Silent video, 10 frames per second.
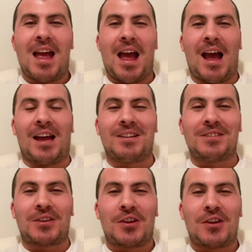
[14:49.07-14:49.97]

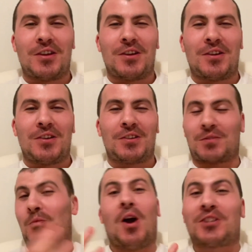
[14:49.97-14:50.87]
and
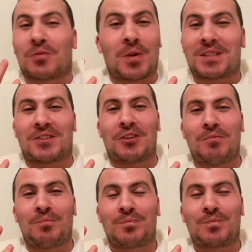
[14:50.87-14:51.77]
some words of wisdom.